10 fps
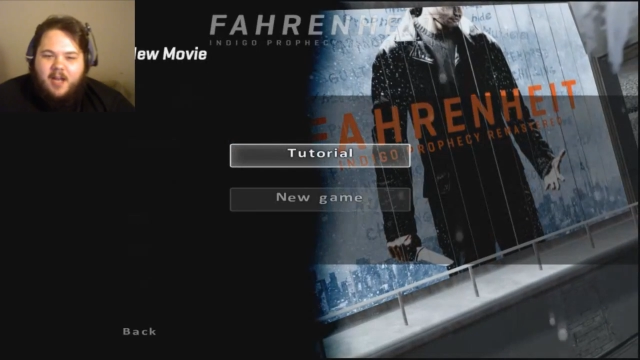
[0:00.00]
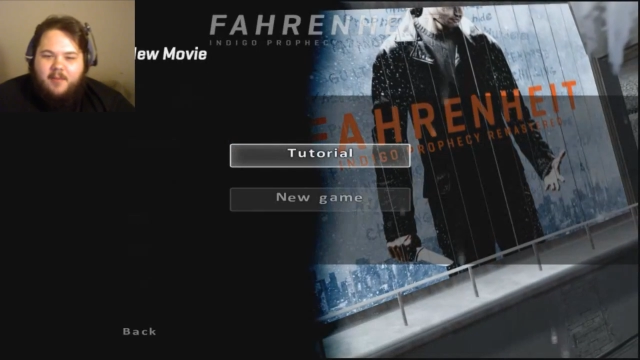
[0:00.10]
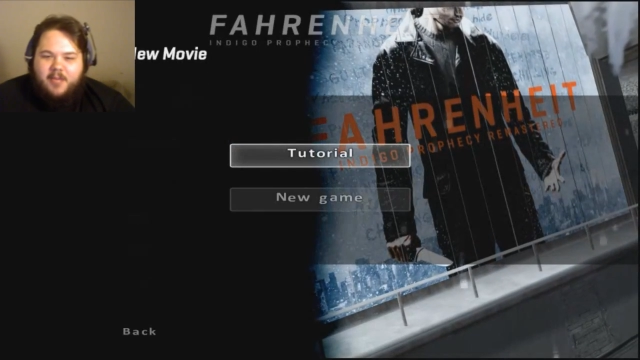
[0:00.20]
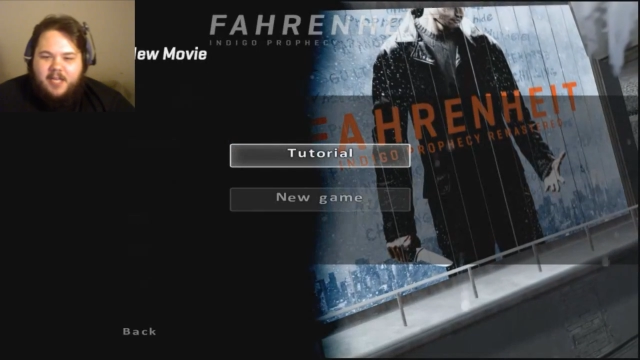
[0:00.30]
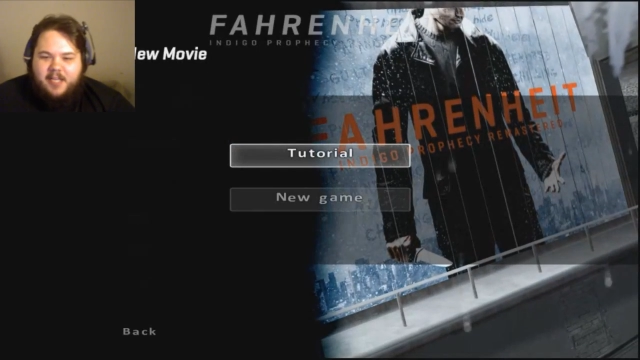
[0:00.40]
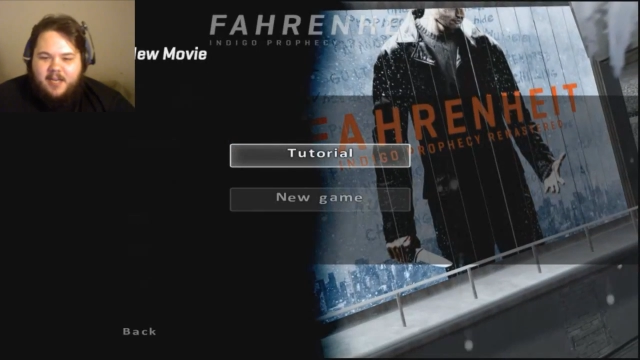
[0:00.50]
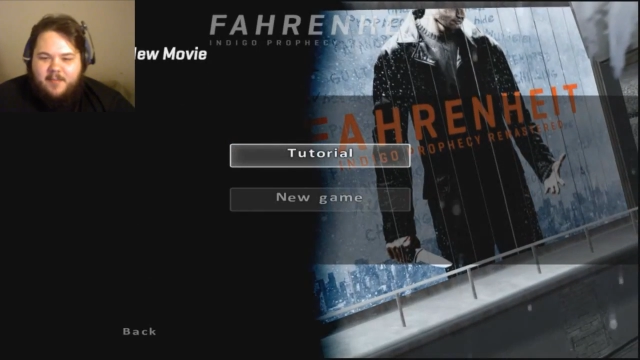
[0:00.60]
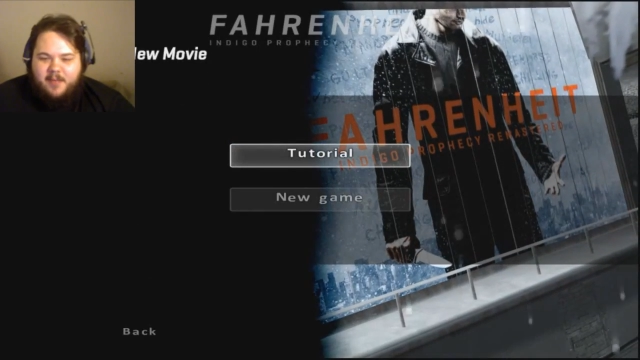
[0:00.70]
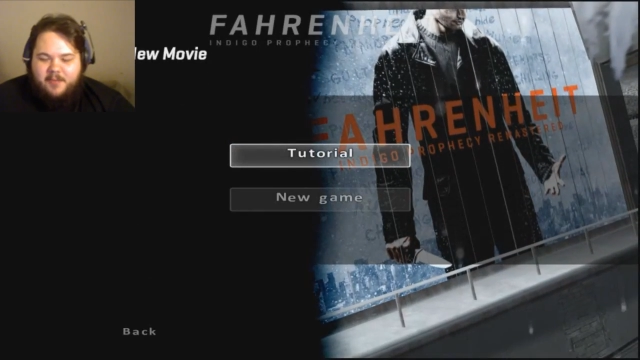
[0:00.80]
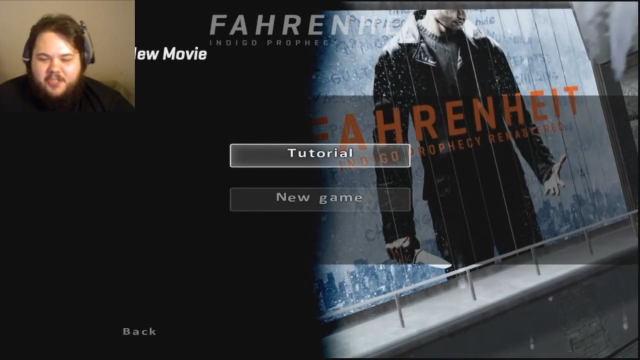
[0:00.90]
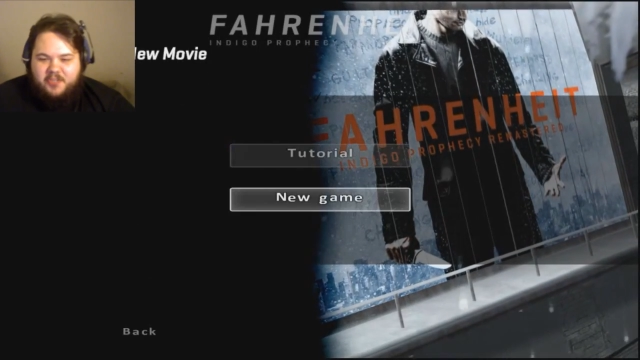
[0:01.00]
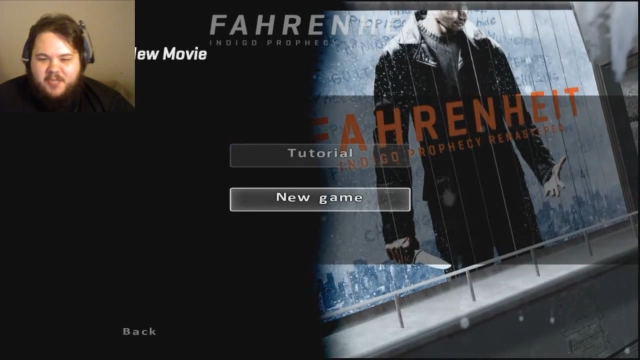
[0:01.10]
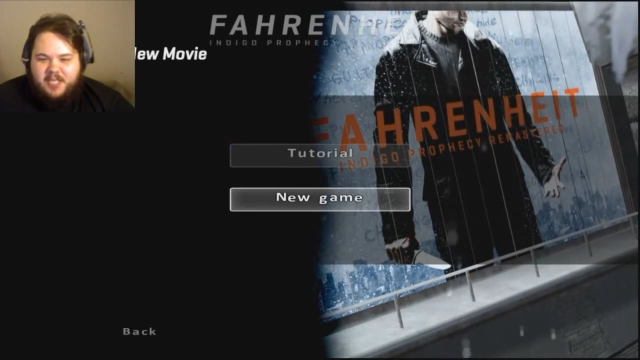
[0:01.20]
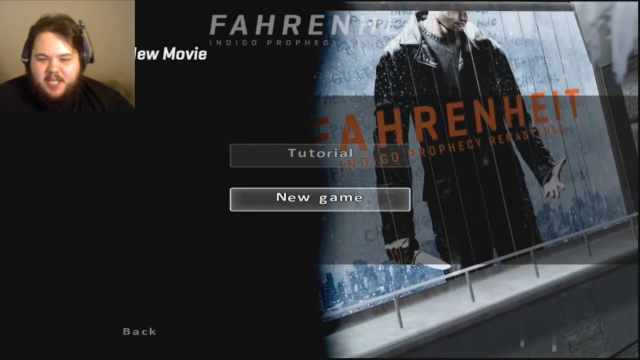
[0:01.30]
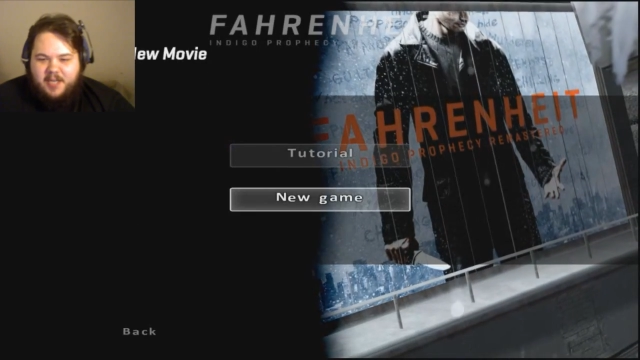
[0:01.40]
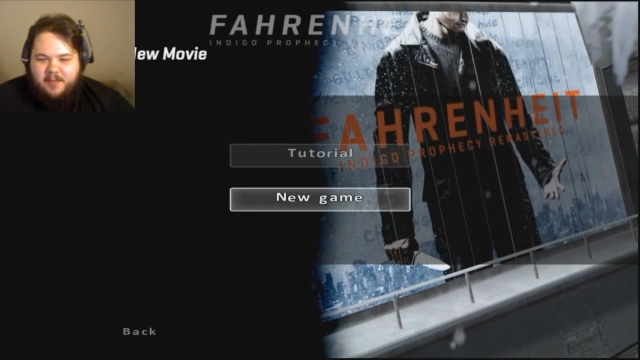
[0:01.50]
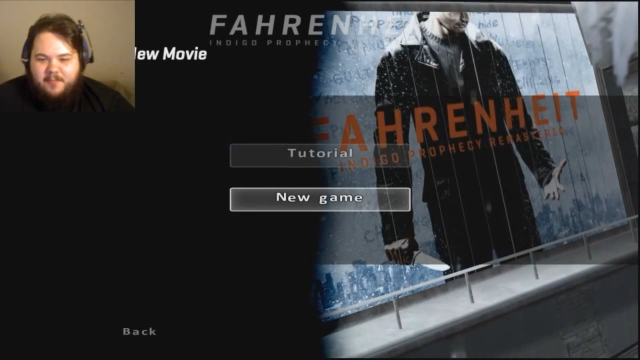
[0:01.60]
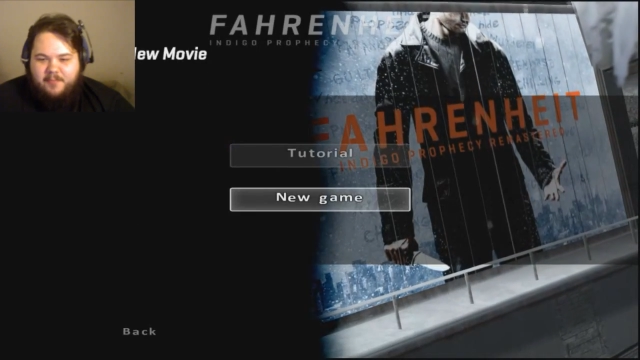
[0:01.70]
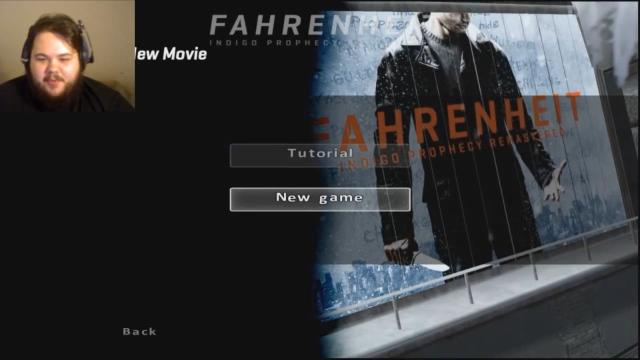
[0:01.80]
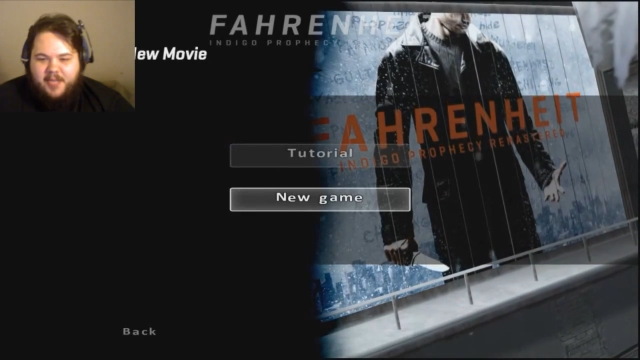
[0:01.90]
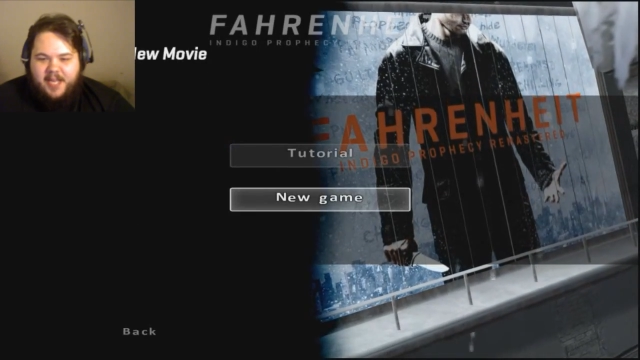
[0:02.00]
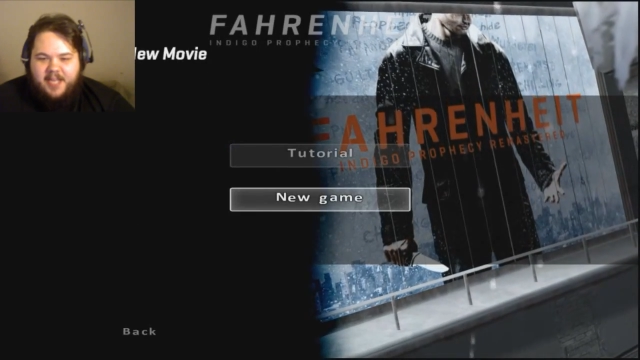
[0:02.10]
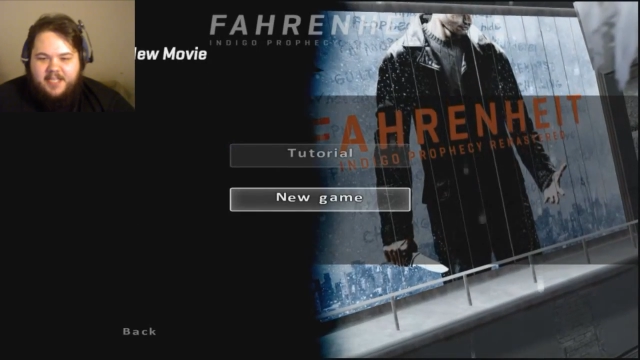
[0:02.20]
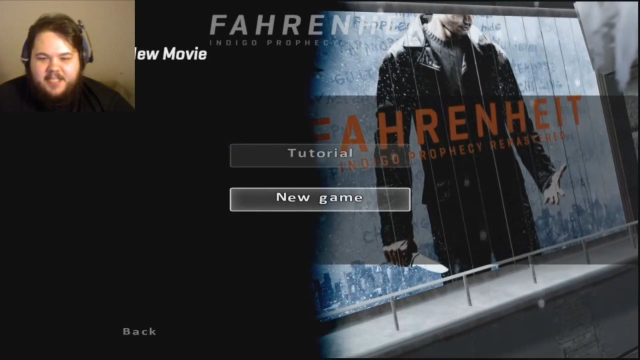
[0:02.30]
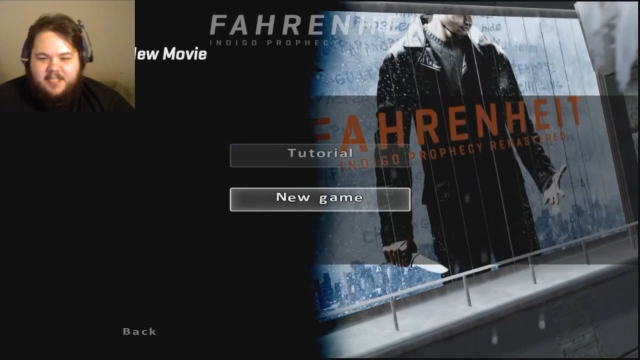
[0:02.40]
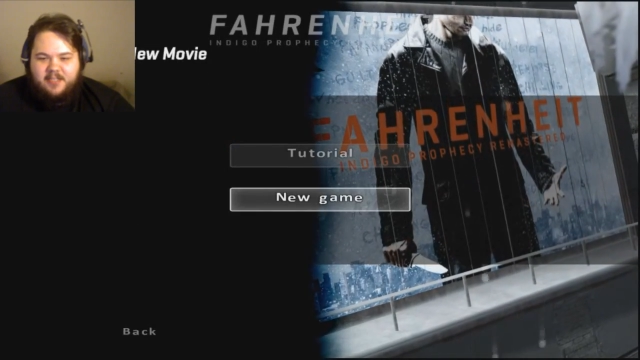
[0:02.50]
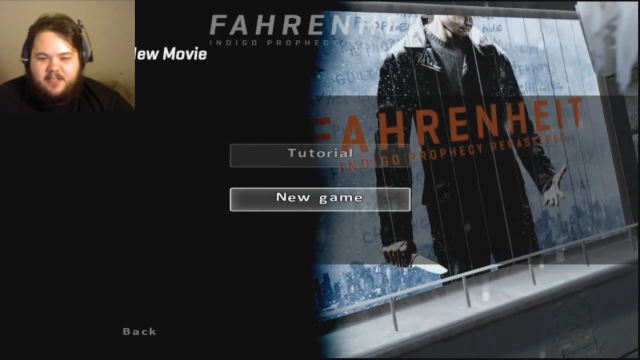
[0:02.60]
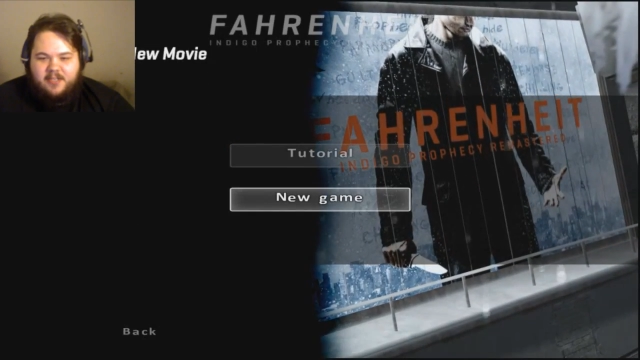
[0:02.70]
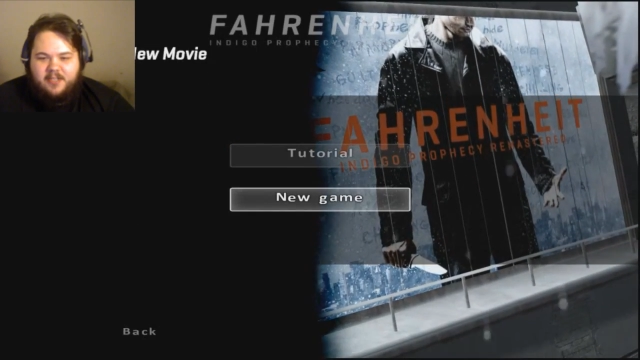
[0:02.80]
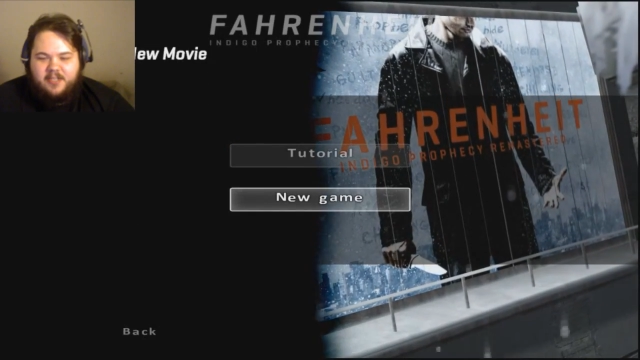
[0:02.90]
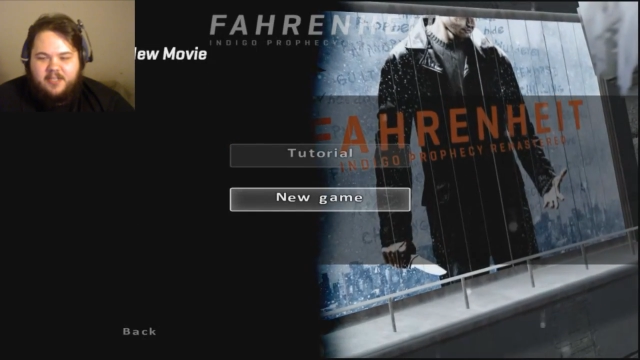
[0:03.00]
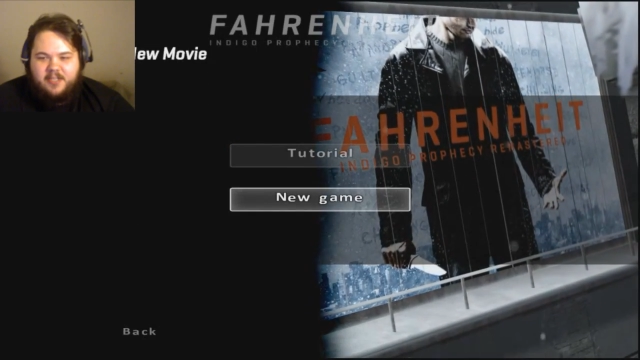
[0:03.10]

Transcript: I'm glad that I'm able to play it on